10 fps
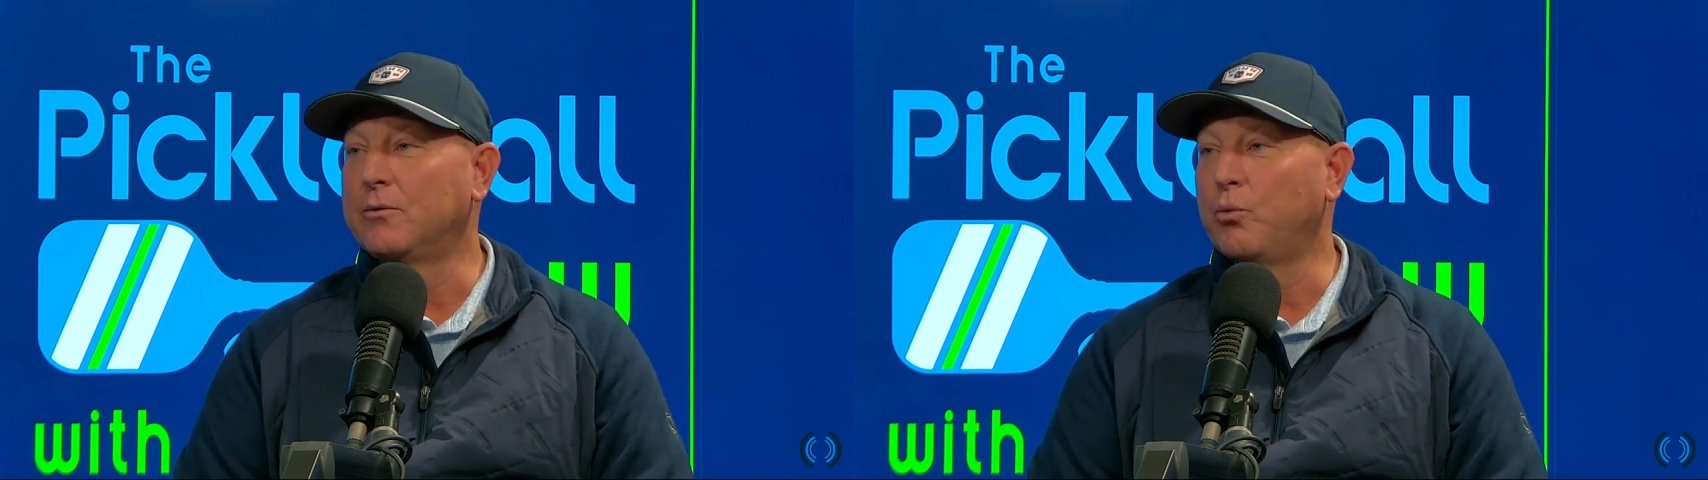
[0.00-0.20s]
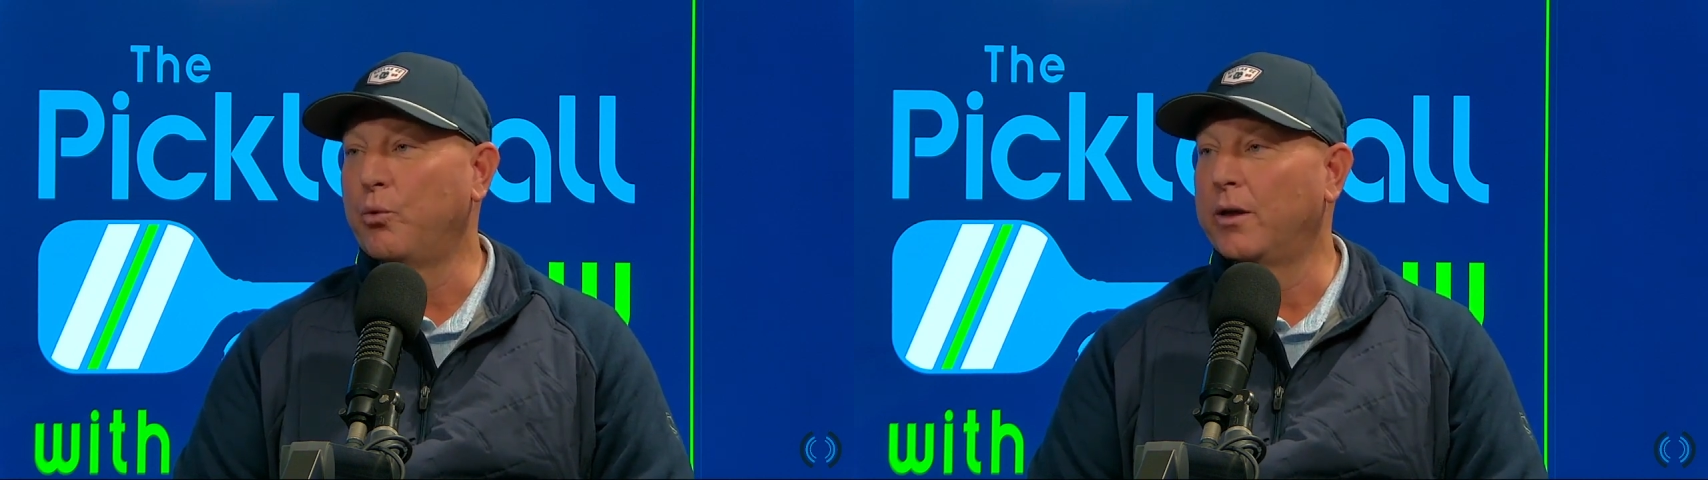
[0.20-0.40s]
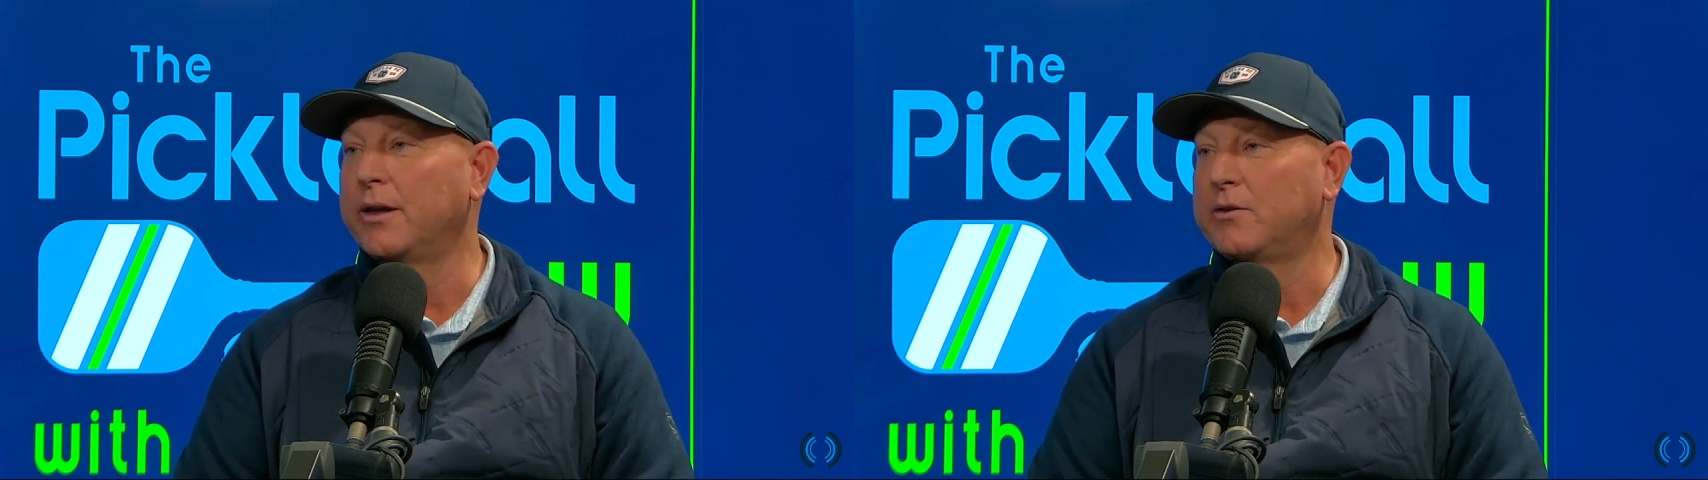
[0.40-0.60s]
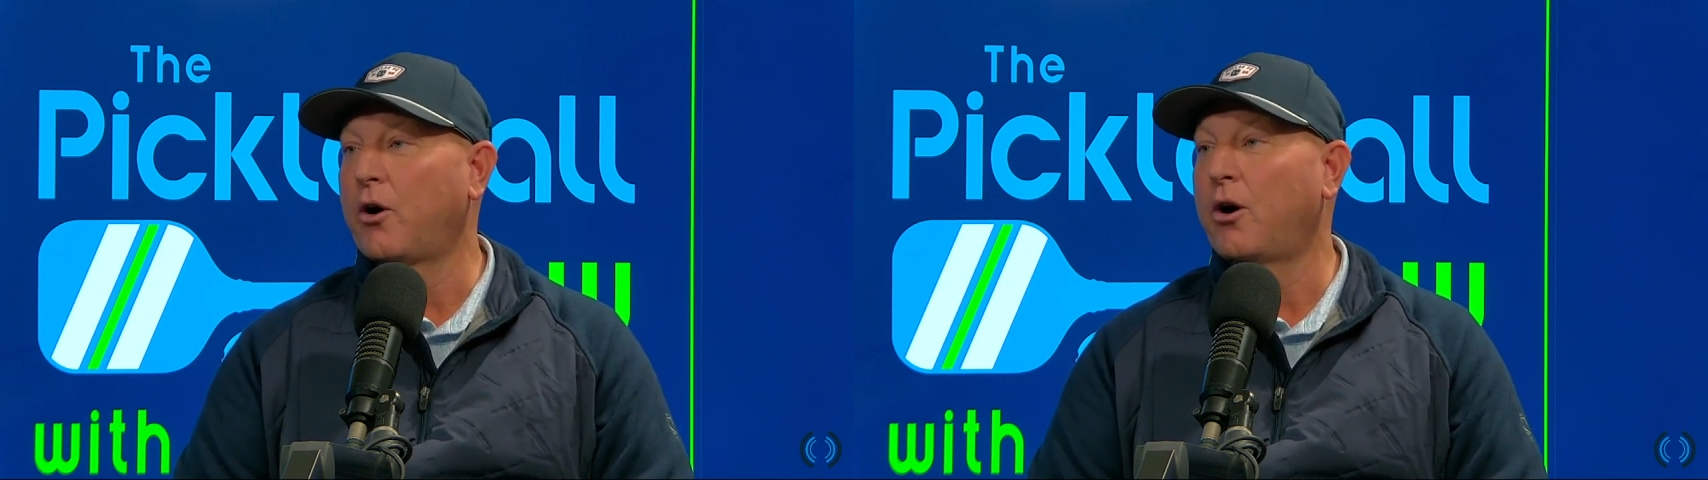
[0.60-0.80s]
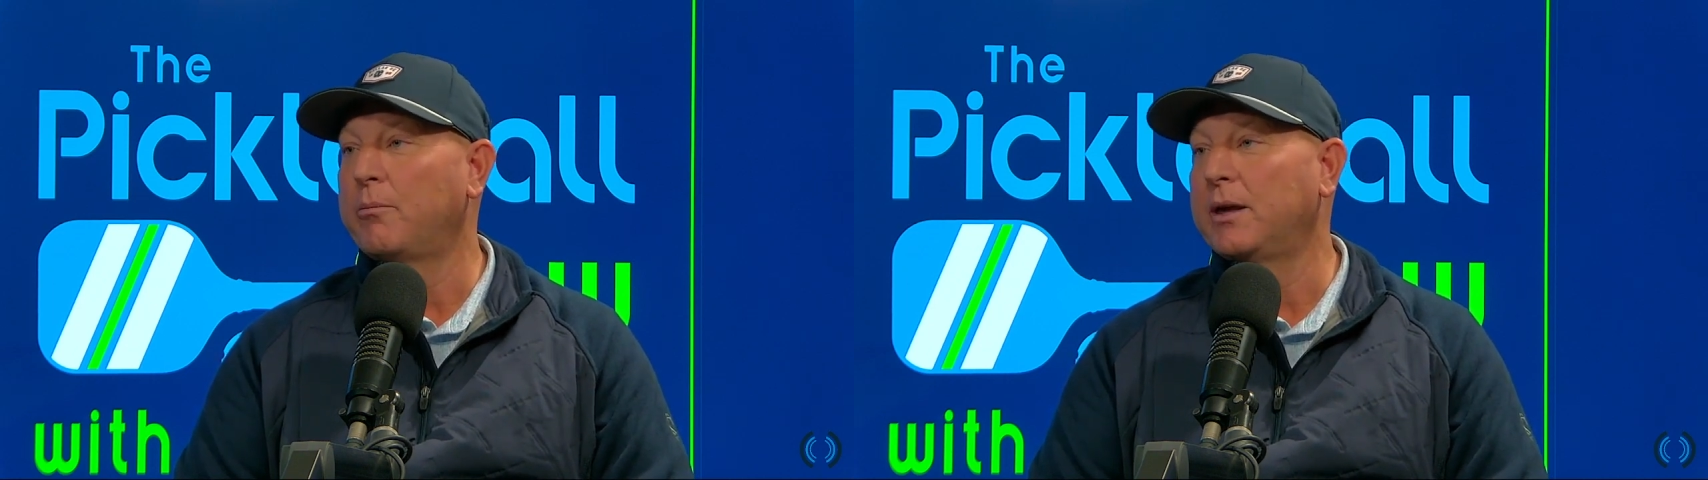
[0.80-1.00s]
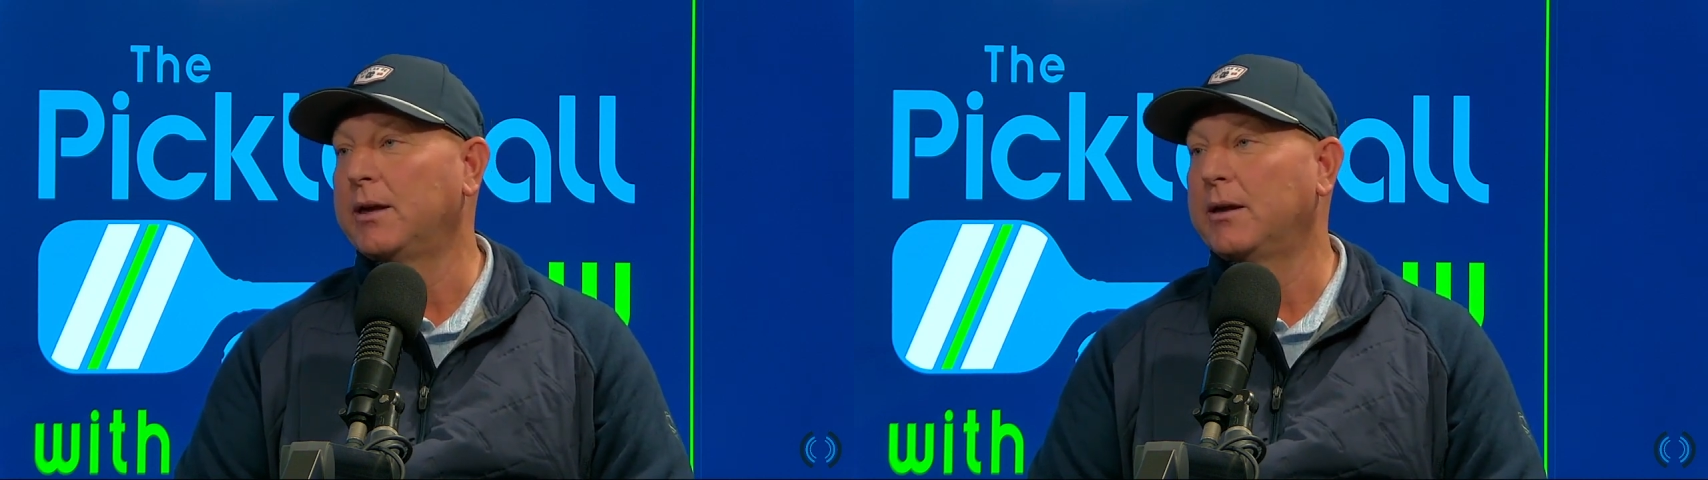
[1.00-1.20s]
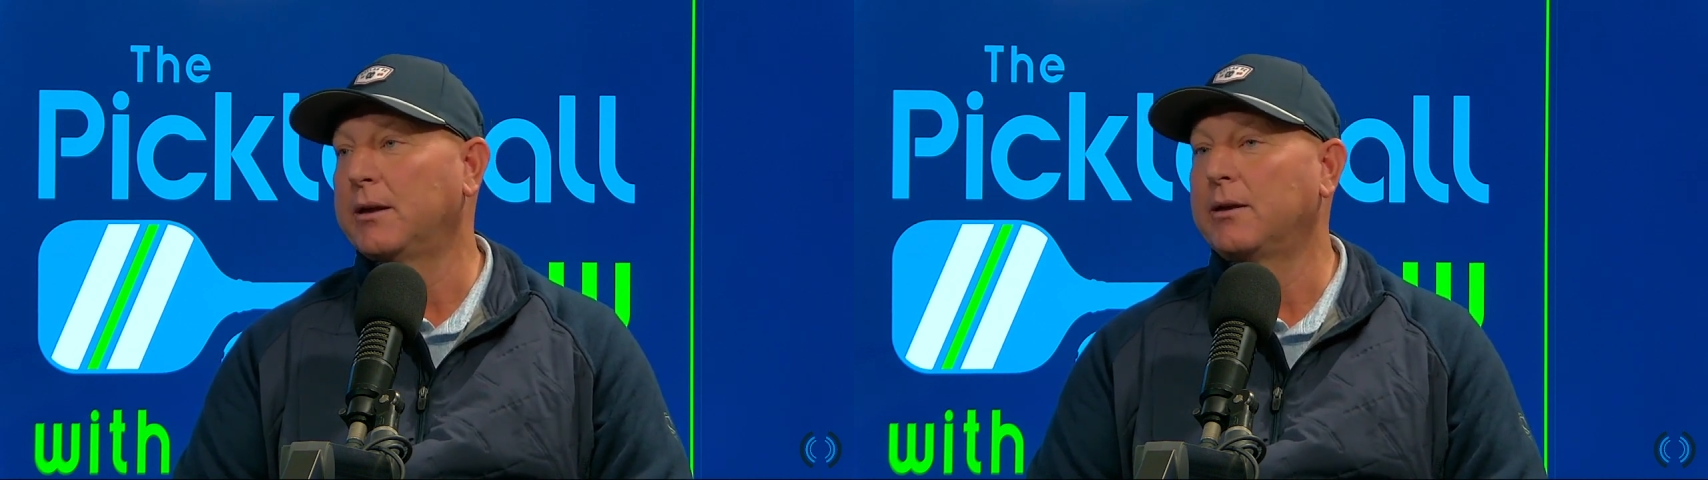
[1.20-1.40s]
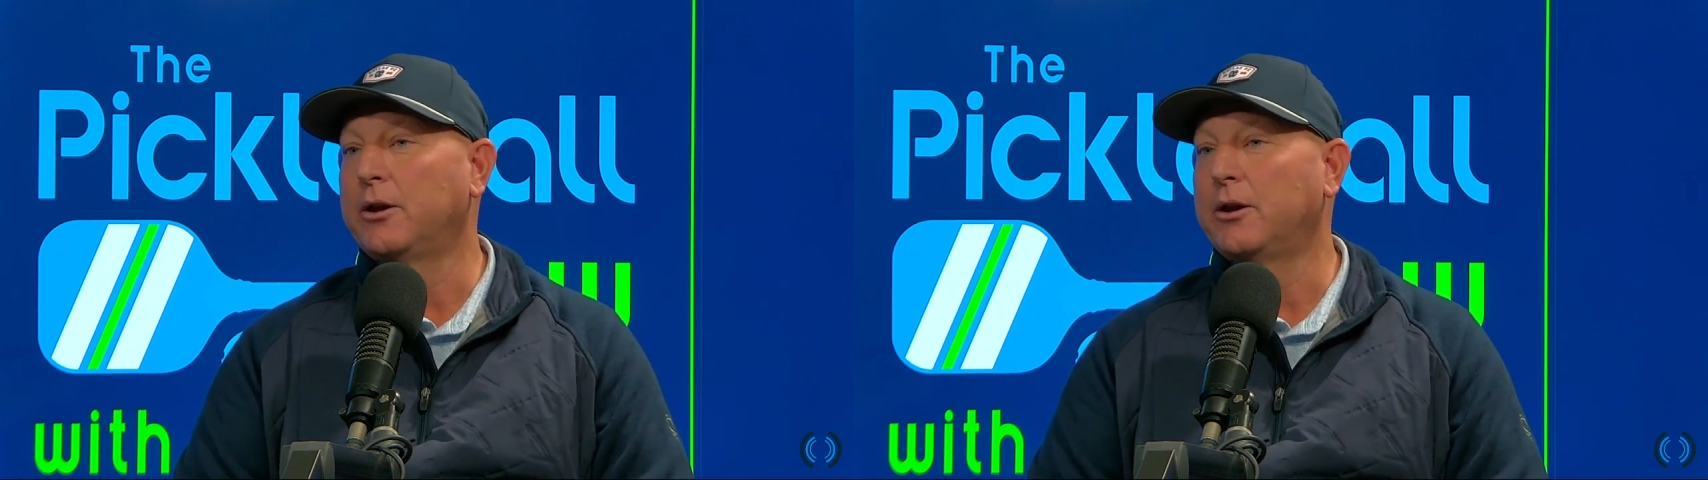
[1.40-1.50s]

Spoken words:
really taught me,